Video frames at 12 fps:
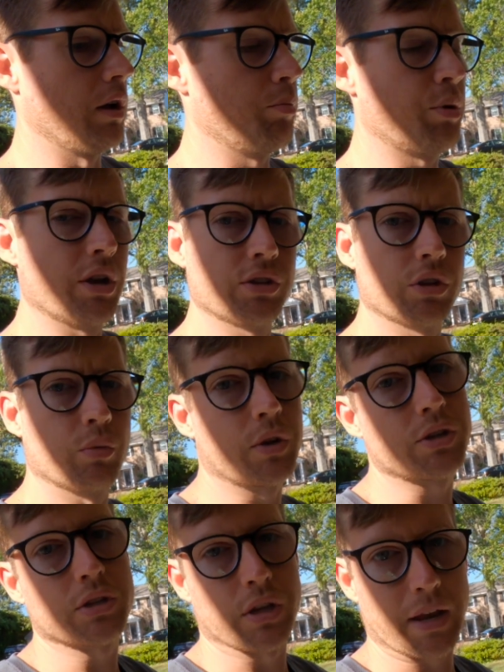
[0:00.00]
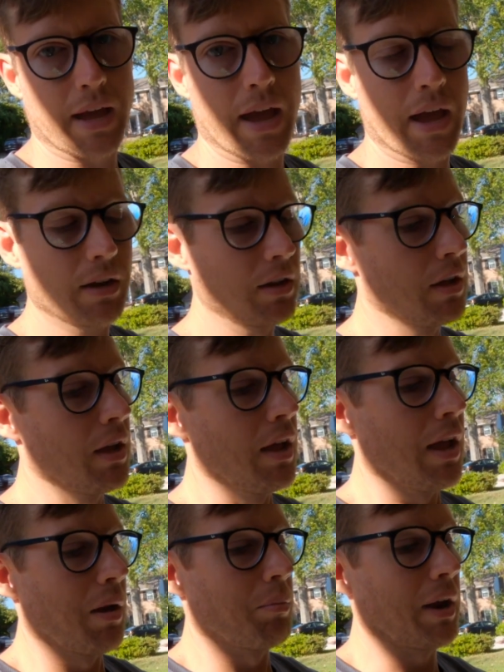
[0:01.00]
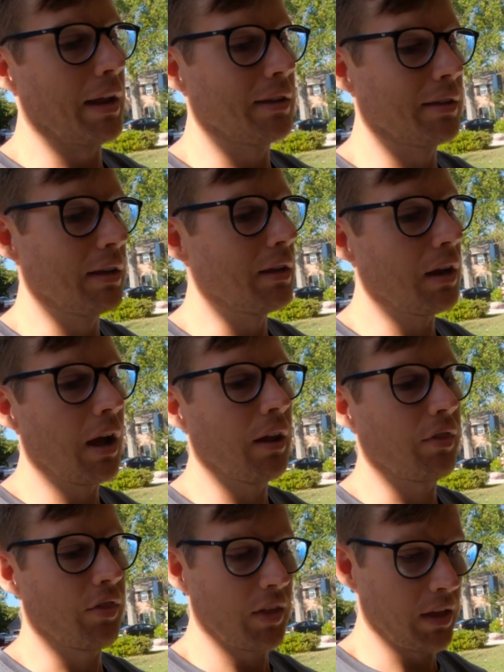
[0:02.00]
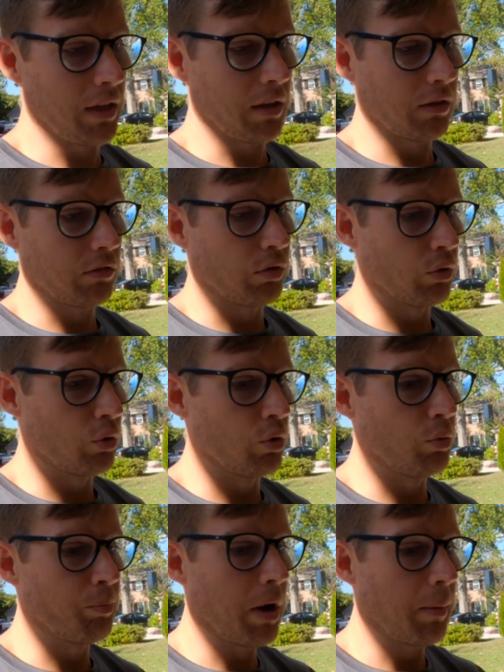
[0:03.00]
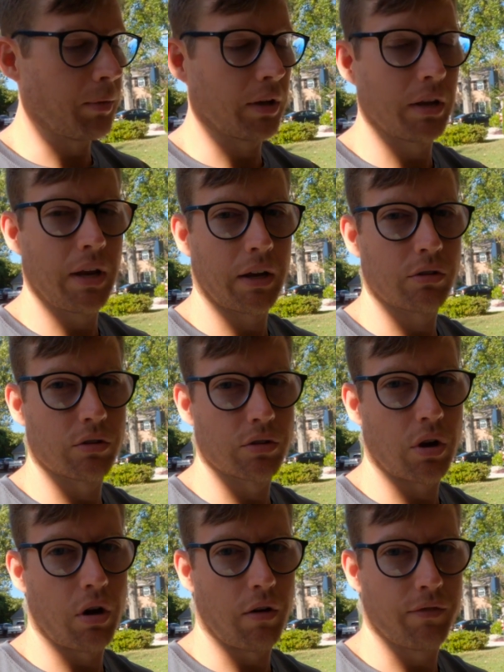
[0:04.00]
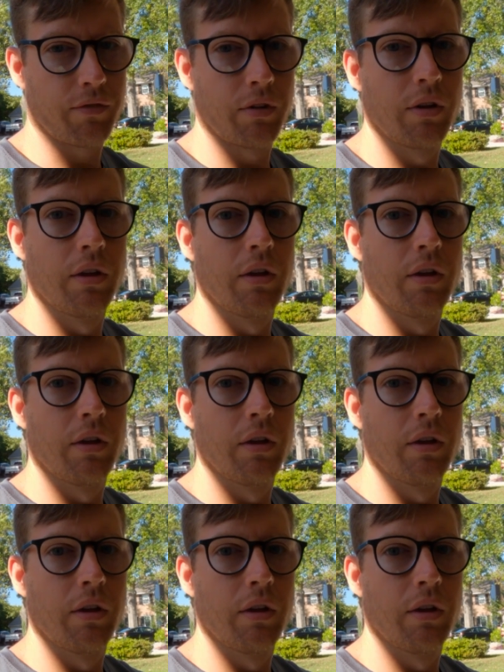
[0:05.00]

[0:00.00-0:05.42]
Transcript: pressure, which it had, but I did not think to pop the connectors off,